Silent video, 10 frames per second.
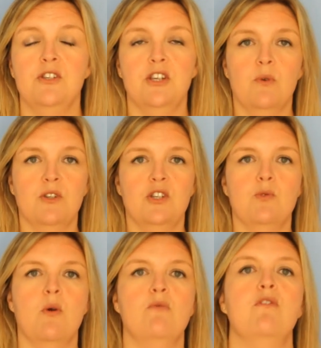Do you want to
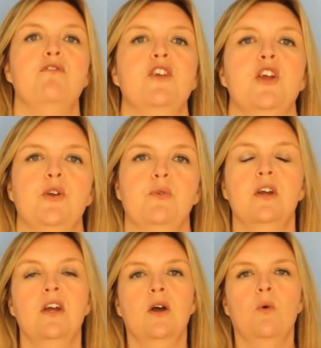do a review?
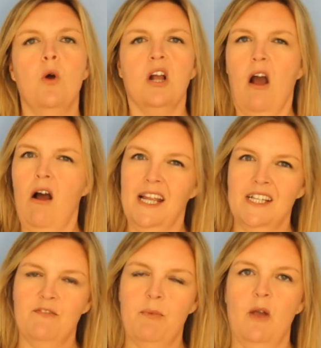What
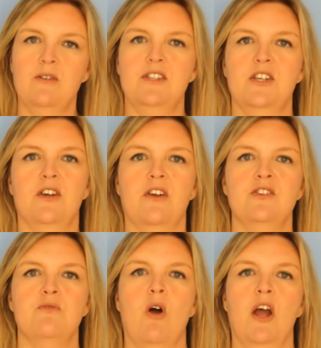kind of post are you going
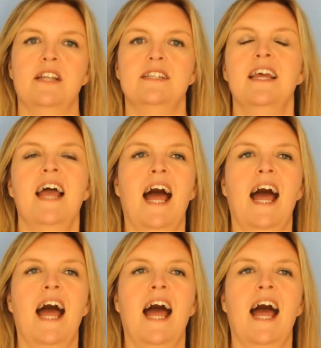to write?